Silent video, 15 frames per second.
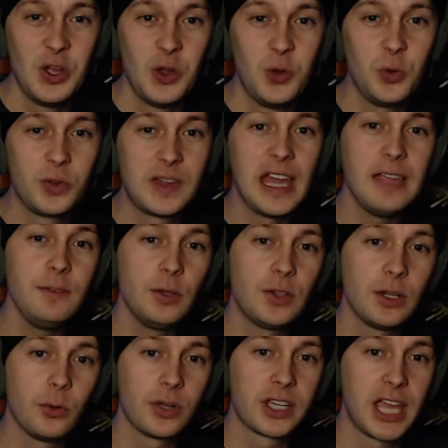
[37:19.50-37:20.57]
Who gave you the
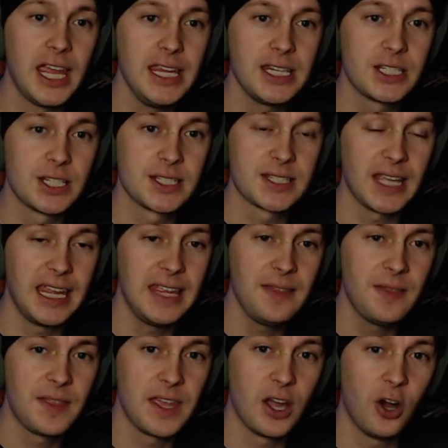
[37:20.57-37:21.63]
locations
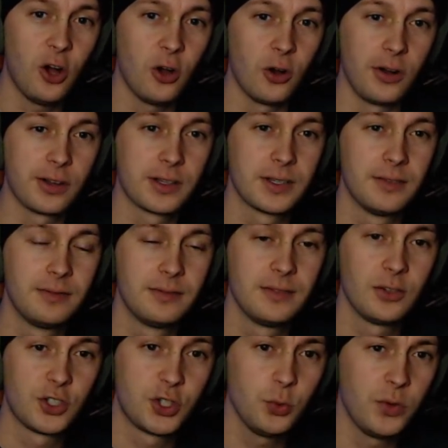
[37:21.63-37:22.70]
in the heart?
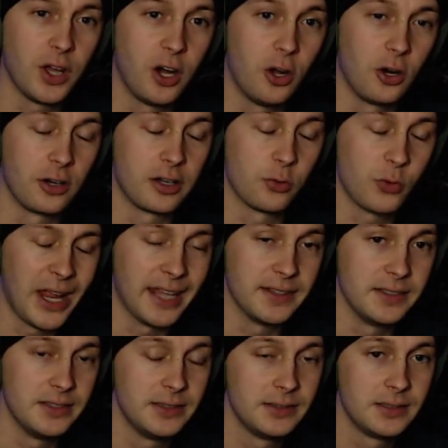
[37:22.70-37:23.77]
To the heart,
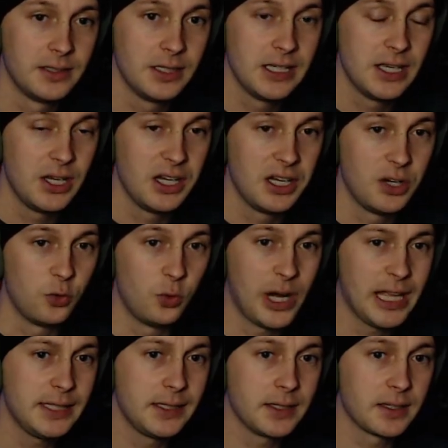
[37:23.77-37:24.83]
Red.
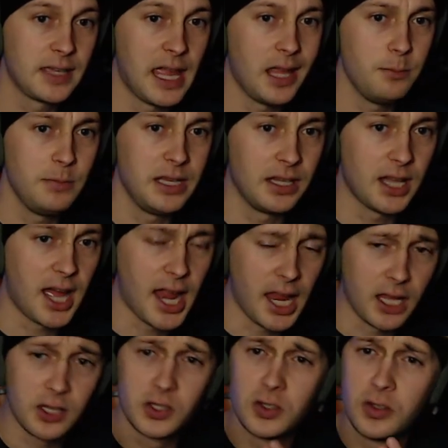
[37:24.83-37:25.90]
Red gave me
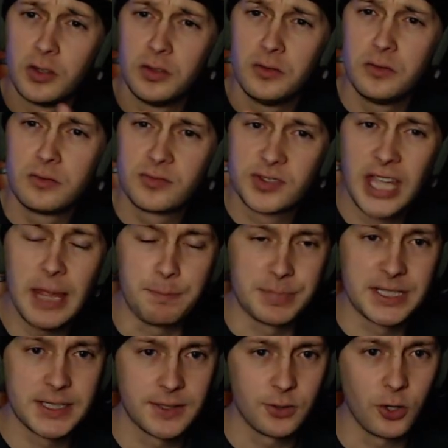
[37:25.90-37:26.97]
like
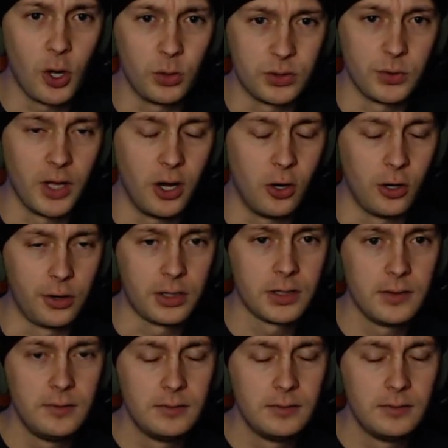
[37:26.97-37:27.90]
tips to go to the heart.